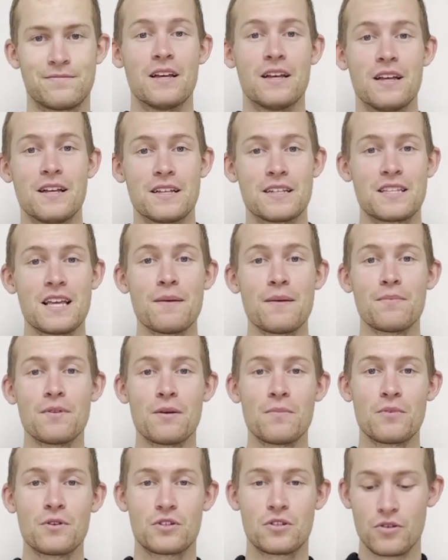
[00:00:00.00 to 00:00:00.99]
Step
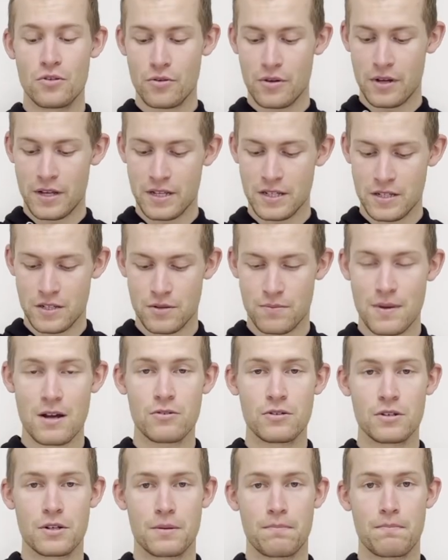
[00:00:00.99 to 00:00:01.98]
number 2 is to
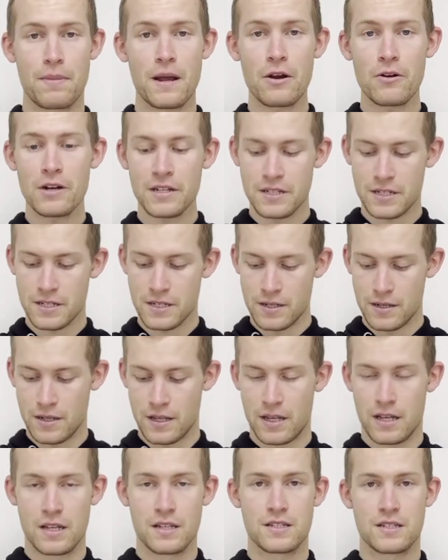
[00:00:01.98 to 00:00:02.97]
mount the bearings
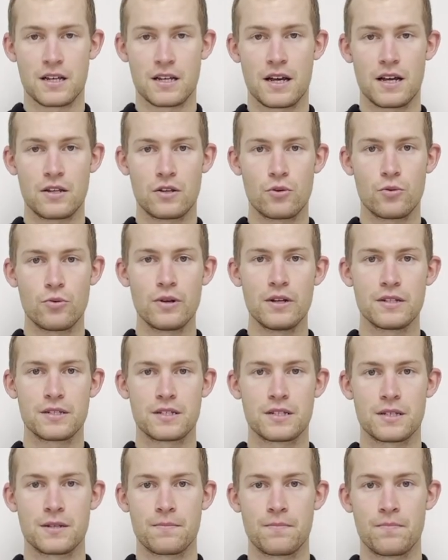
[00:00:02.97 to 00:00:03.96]
inside your
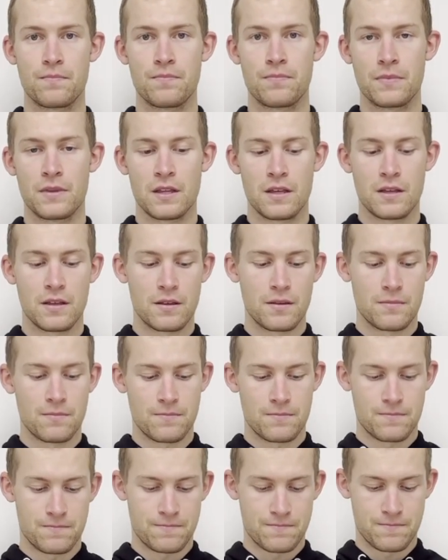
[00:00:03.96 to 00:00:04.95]
wheels.
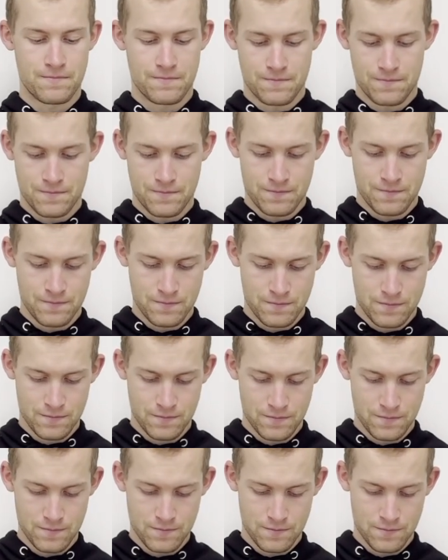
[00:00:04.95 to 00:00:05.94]

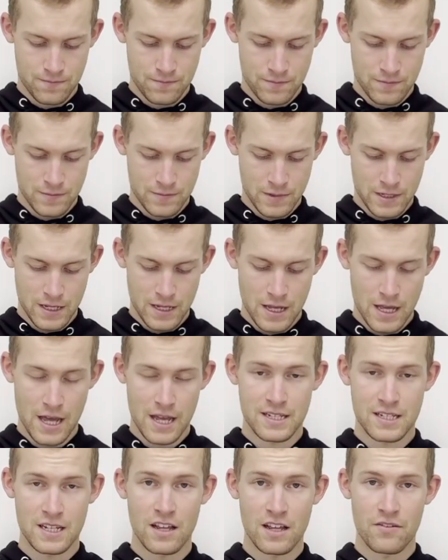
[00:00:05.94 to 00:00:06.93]
A
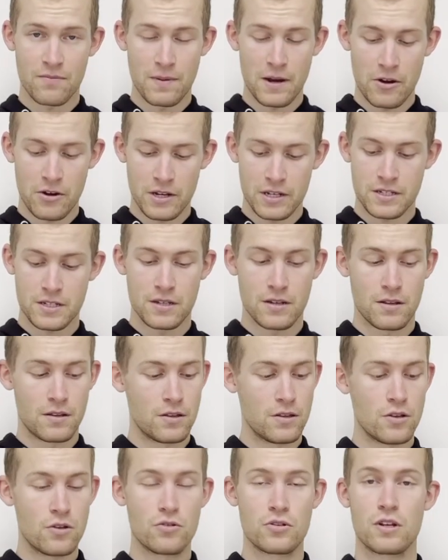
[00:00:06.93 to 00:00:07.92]
set of bearings
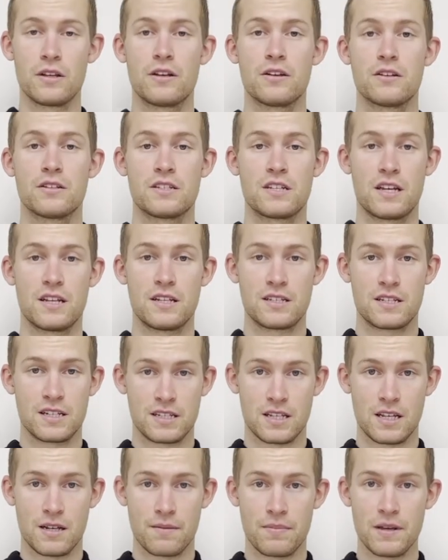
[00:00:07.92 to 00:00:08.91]
usually contains
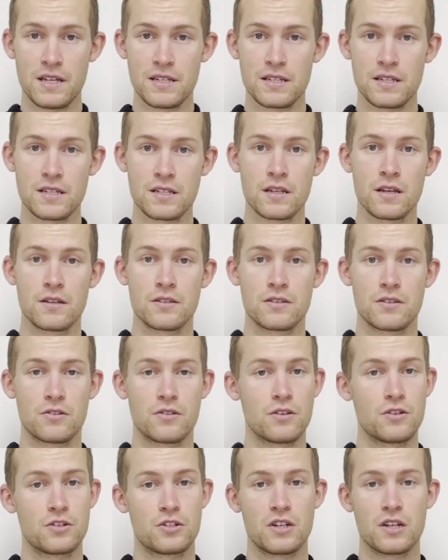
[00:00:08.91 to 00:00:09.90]
16 pieces, so
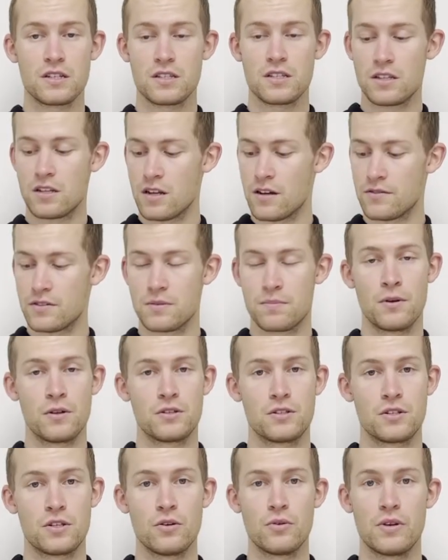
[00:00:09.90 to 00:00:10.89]
there's just enough to put
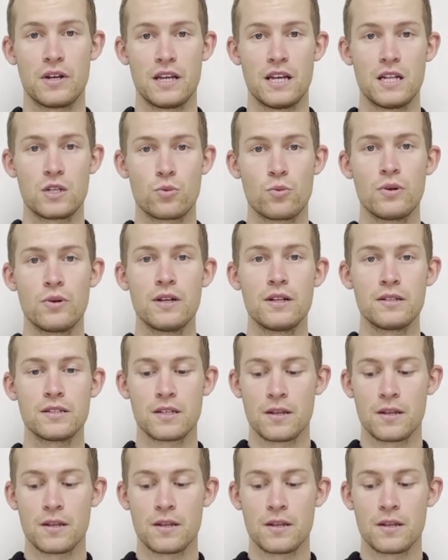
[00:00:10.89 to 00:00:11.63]
2 in each wheel